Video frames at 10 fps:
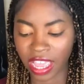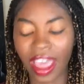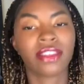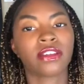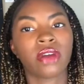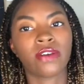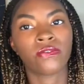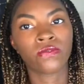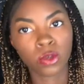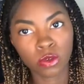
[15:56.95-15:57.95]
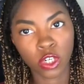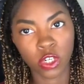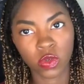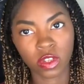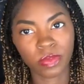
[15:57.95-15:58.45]
And then you have fruit
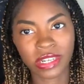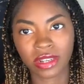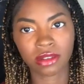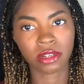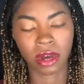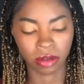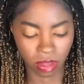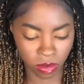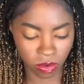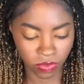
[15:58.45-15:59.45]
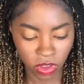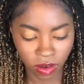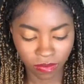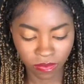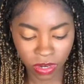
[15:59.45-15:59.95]
juice, but it doesn't tell you
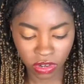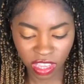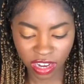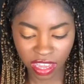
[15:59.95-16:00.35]
really